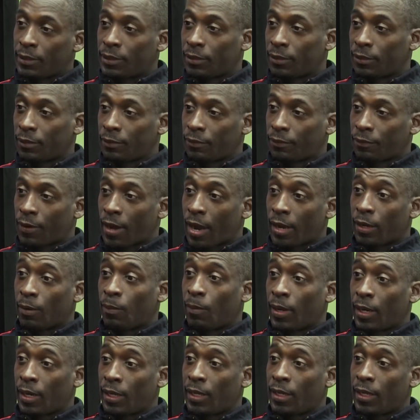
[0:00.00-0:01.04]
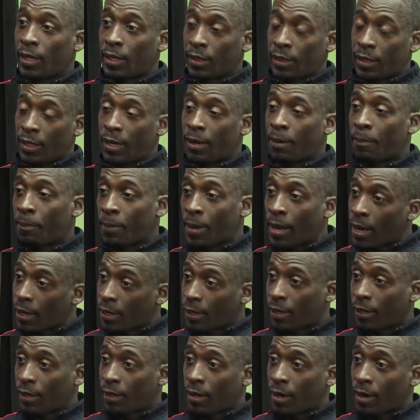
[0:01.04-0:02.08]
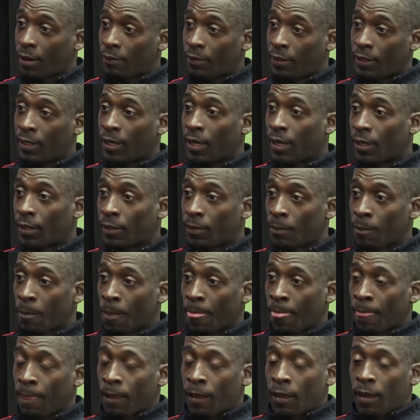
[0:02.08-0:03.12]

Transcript: to find a way to get there and back every day. Okay.